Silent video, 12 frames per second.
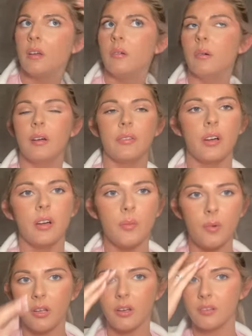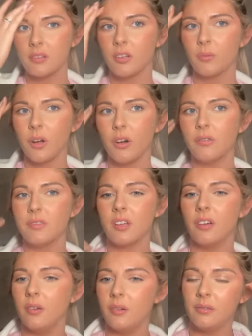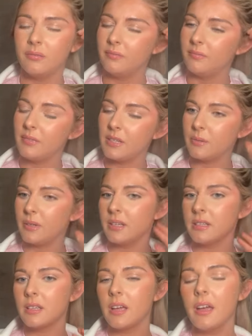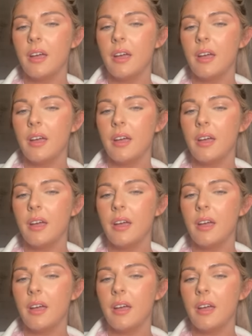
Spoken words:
whatever. I'm only going to top golf, so it's what it is.